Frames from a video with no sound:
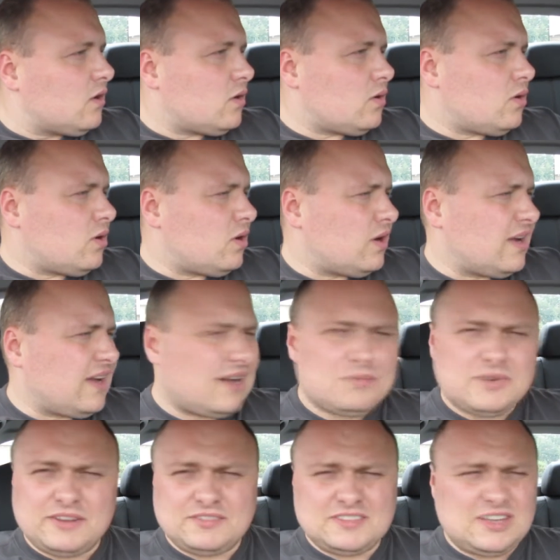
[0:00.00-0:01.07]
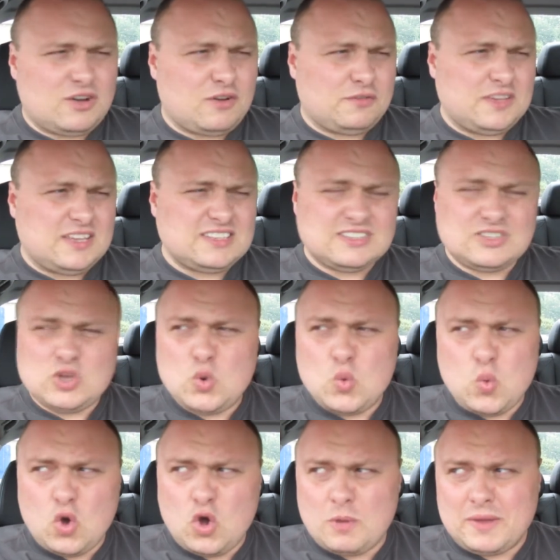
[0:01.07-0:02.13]
Oh, I'm gonna have to set off. It's too
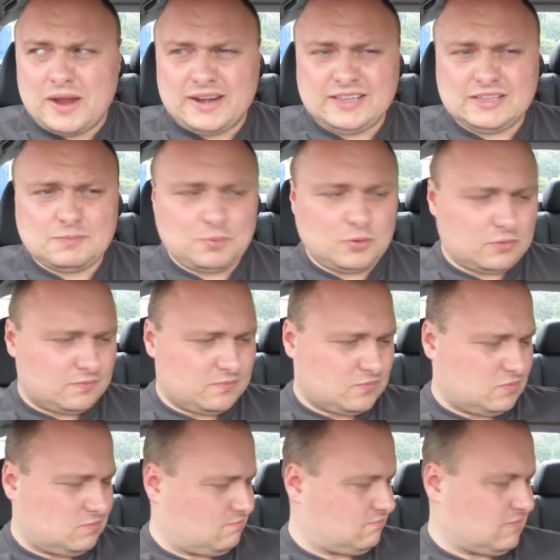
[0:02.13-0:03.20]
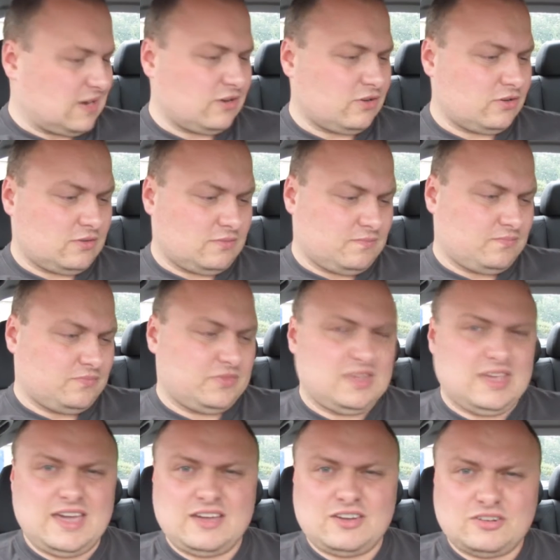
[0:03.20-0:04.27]
warm. I need to put, I don't know,
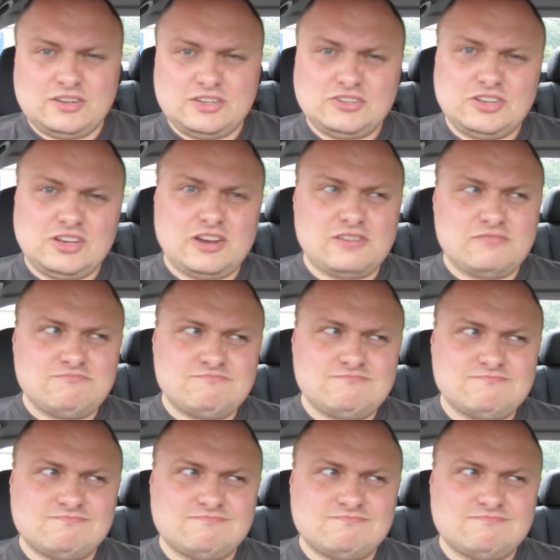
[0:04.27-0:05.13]
the air conditioning on.